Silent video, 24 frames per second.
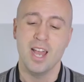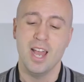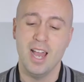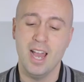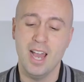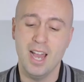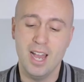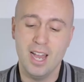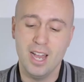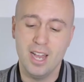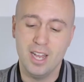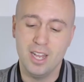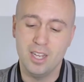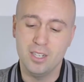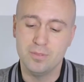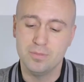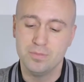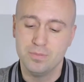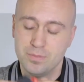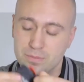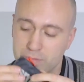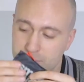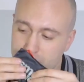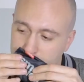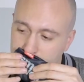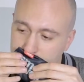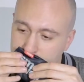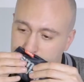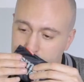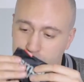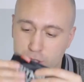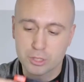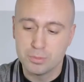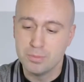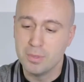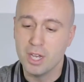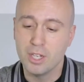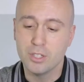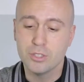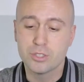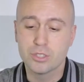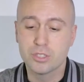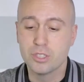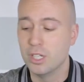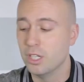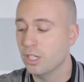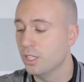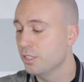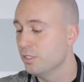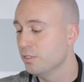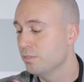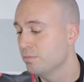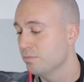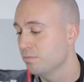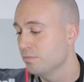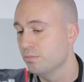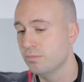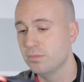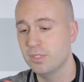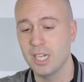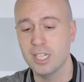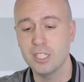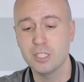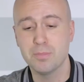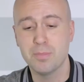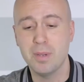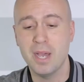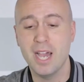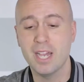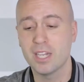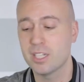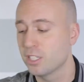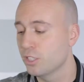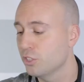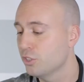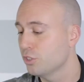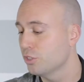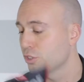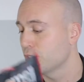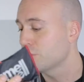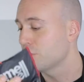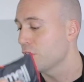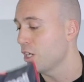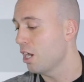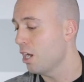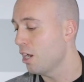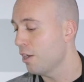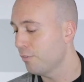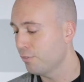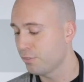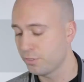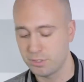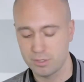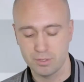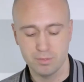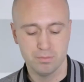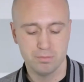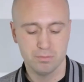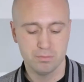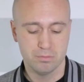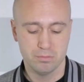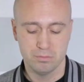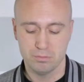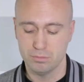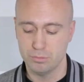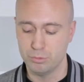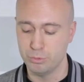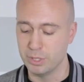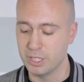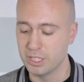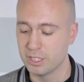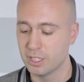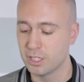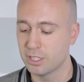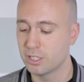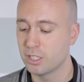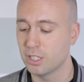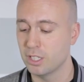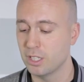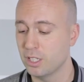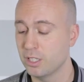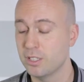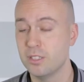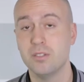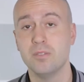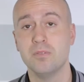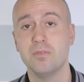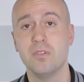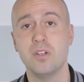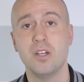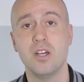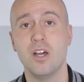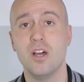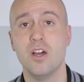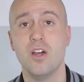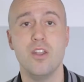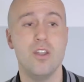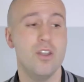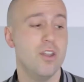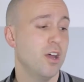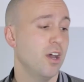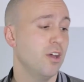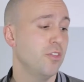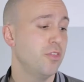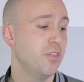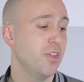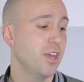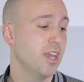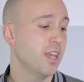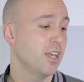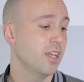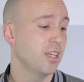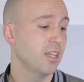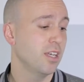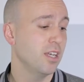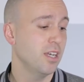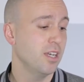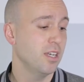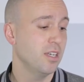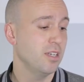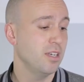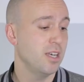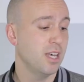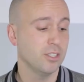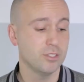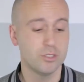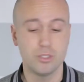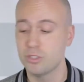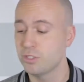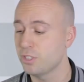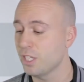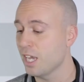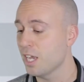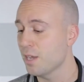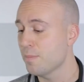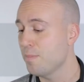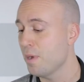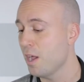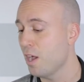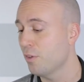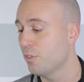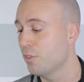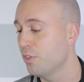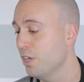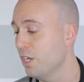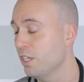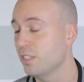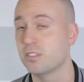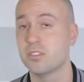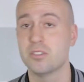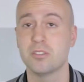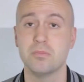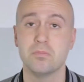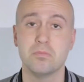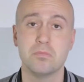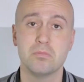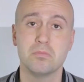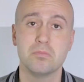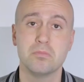Um, smells good, nice package, soft, really good. Nothing uh, else to say about this.